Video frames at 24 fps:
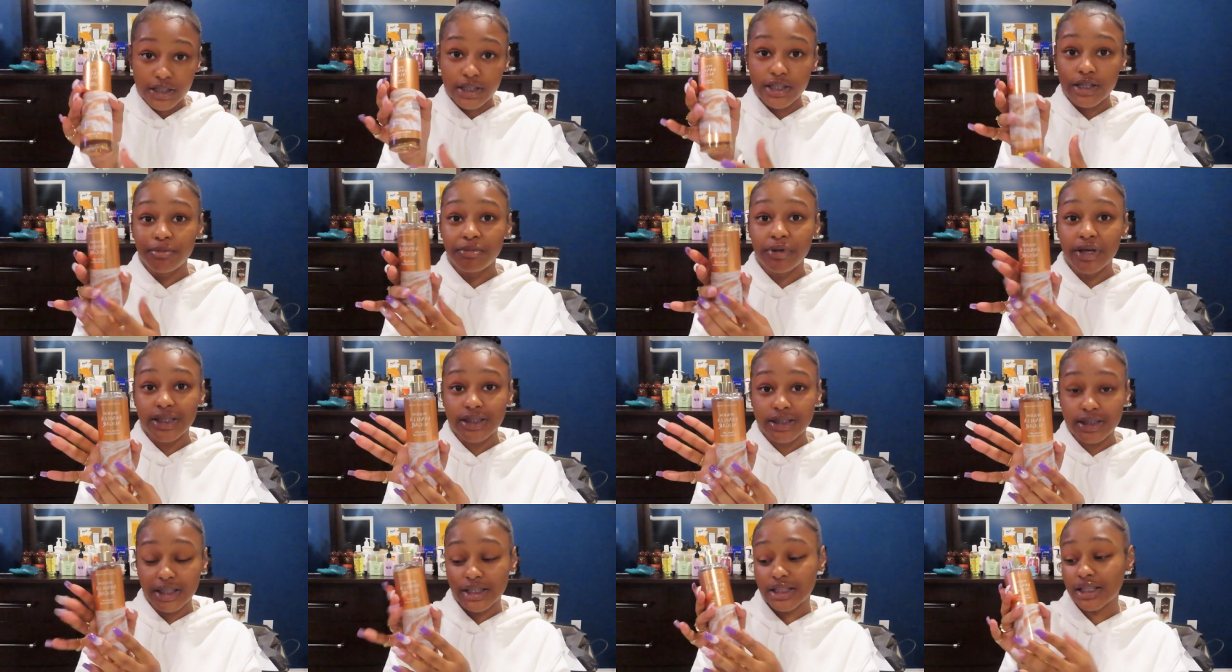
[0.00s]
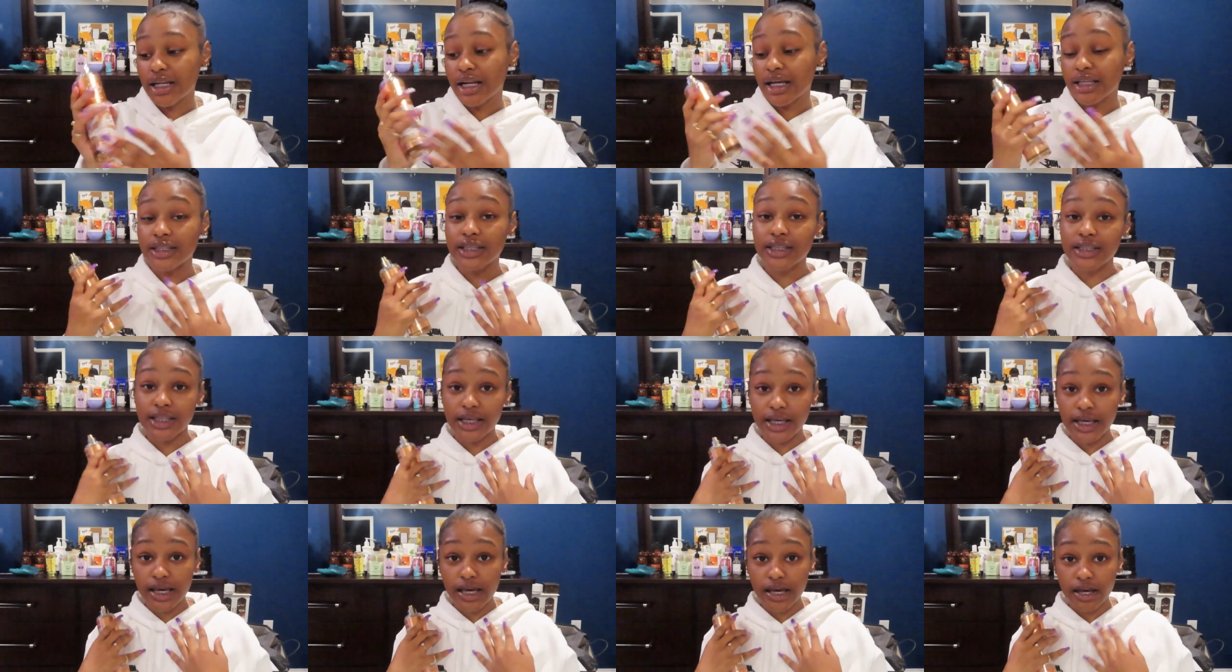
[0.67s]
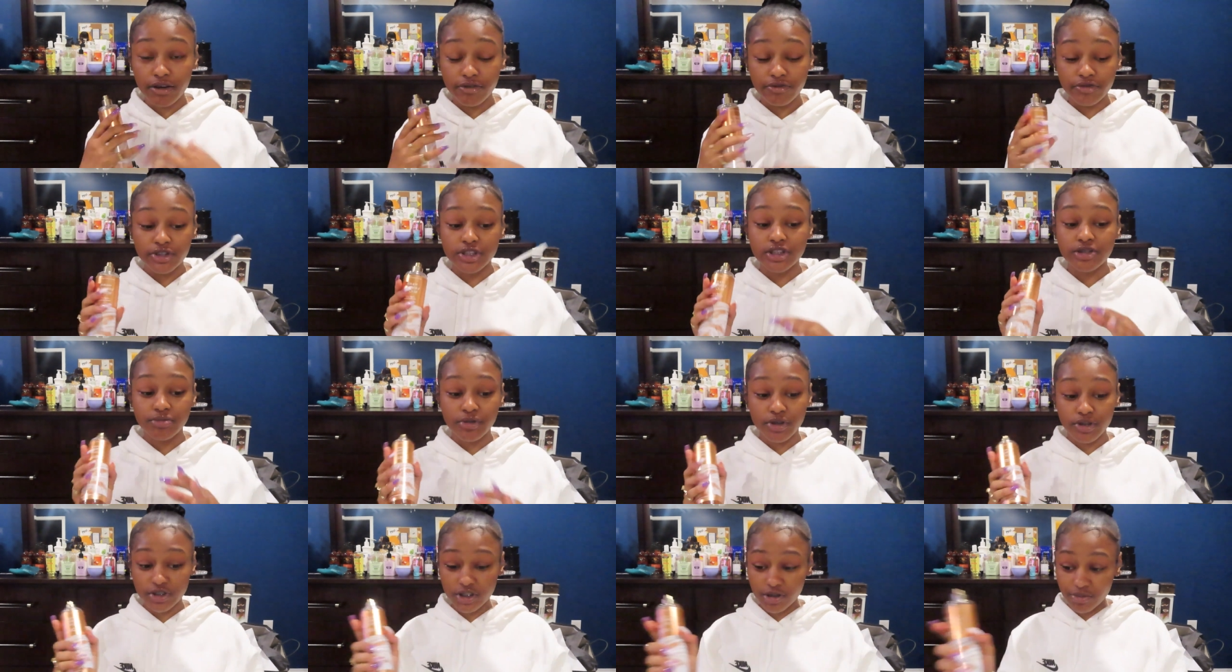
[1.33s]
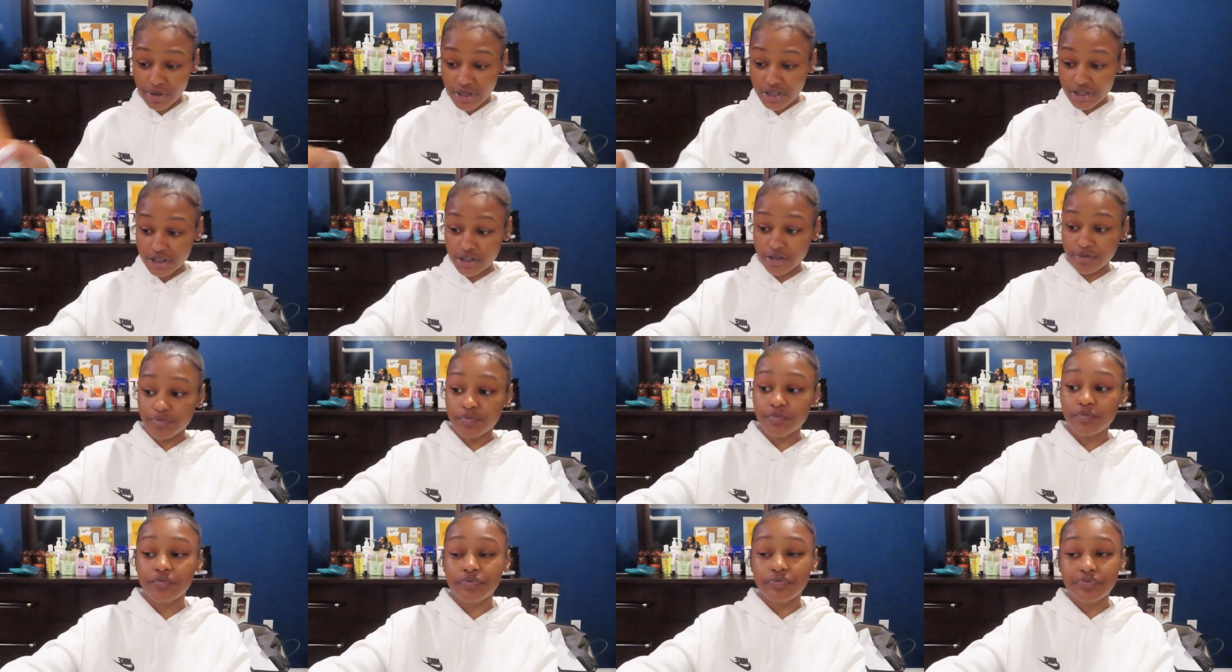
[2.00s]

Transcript: The best scent that I think they have. It smells amazing.